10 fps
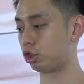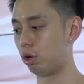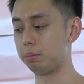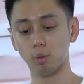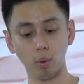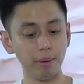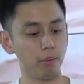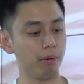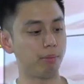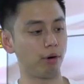is going to be way
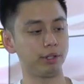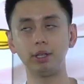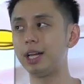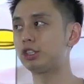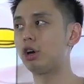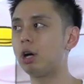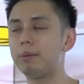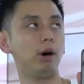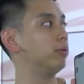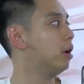more important, let's talk
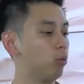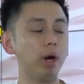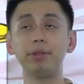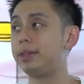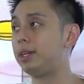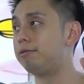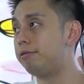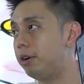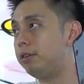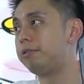about what the
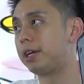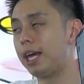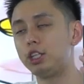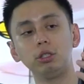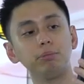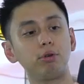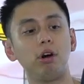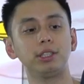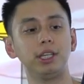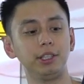verification
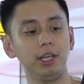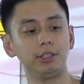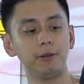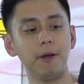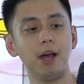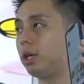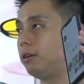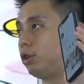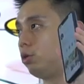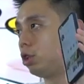process is.
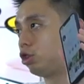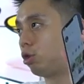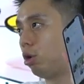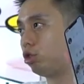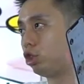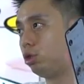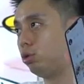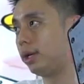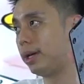If you were to go to